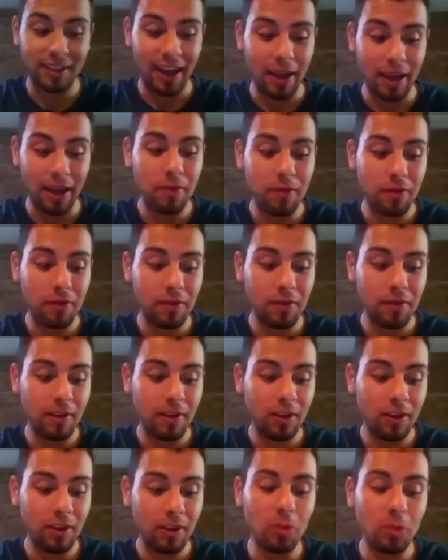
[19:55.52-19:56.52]
are going to
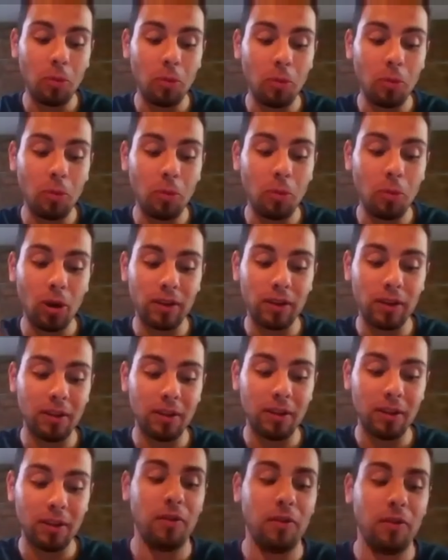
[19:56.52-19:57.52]
change his life you
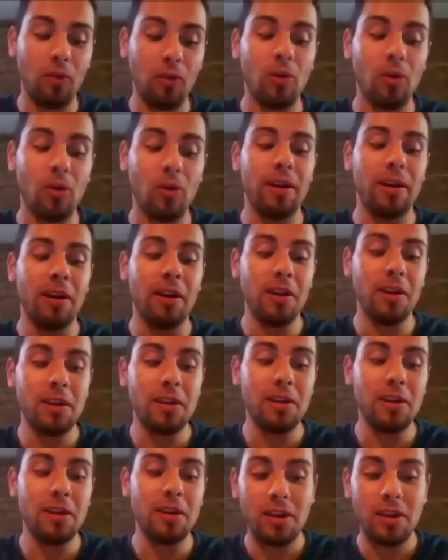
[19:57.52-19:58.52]
bought it before
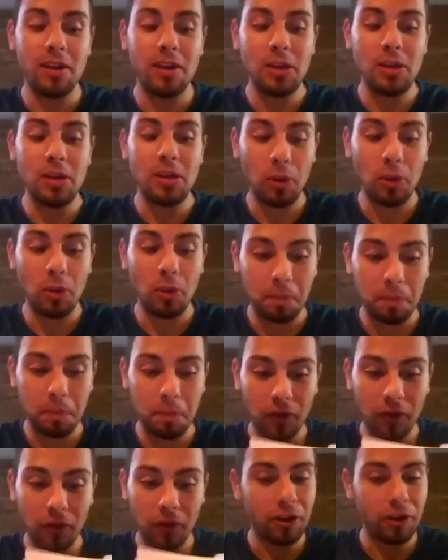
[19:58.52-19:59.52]
you bought it
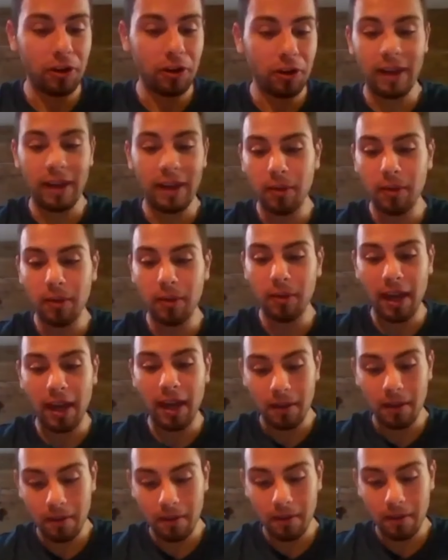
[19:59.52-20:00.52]
before you met me right
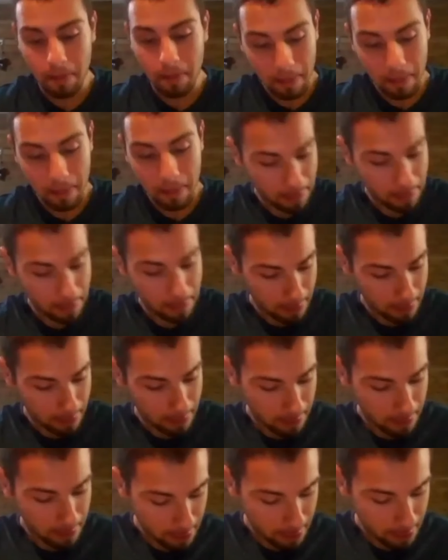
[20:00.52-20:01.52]

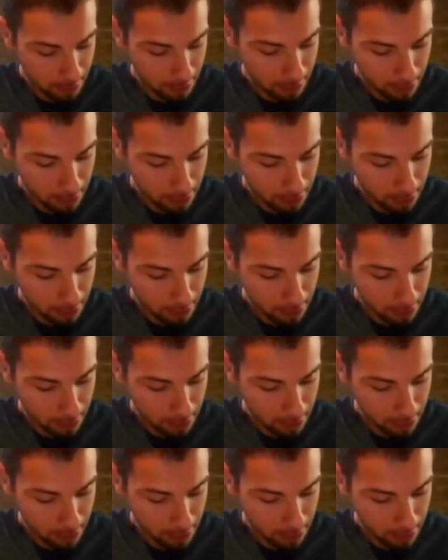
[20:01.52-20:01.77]
yes